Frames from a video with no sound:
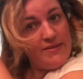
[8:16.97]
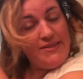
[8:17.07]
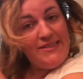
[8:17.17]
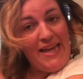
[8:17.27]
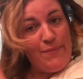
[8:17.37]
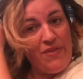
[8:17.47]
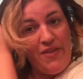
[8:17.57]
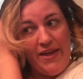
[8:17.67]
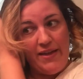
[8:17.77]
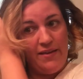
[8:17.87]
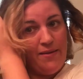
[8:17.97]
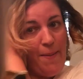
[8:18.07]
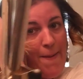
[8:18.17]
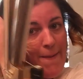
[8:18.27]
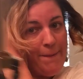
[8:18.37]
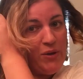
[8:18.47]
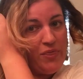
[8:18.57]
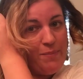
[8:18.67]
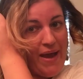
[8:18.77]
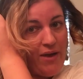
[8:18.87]
Same thing.
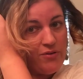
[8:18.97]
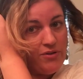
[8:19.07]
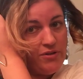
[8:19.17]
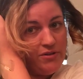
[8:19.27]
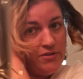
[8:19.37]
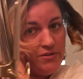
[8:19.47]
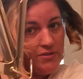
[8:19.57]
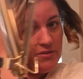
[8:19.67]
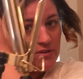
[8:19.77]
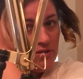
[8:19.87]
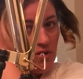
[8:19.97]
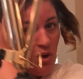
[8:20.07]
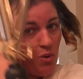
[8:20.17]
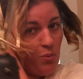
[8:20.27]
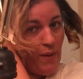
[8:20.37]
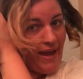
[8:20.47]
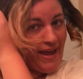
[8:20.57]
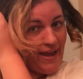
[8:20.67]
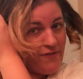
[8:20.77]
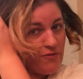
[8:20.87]
Put the barrel
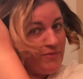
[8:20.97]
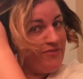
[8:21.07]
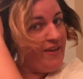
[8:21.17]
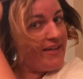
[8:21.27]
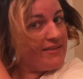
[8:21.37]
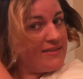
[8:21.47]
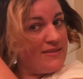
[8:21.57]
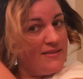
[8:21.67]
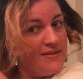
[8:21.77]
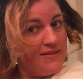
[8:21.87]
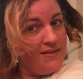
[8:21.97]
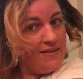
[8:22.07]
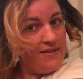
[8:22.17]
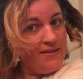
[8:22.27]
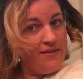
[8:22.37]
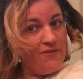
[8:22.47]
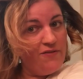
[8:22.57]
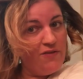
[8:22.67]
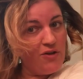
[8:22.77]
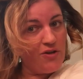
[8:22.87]
away from the face.
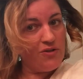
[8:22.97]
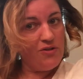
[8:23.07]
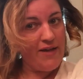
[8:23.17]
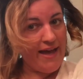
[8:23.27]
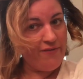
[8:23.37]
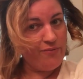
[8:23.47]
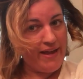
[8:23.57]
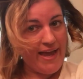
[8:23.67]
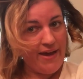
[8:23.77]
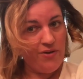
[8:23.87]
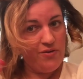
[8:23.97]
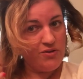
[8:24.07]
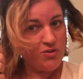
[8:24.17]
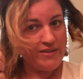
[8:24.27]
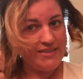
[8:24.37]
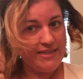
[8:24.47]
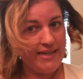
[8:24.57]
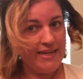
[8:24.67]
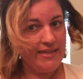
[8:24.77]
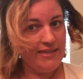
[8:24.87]
Vertical, halfway out, twist it
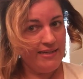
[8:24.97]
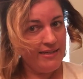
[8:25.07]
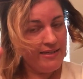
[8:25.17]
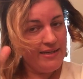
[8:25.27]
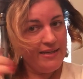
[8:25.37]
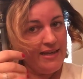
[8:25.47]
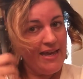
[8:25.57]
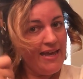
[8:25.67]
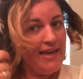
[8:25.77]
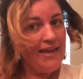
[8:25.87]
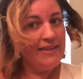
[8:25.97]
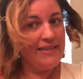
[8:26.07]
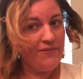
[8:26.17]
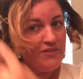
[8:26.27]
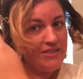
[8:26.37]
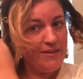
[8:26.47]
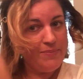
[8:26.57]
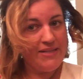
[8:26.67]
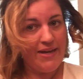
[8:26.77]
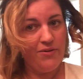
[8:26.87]
in, leave the
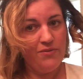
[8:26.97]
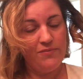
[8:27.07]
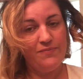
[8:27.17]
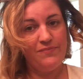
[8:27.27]
tips out,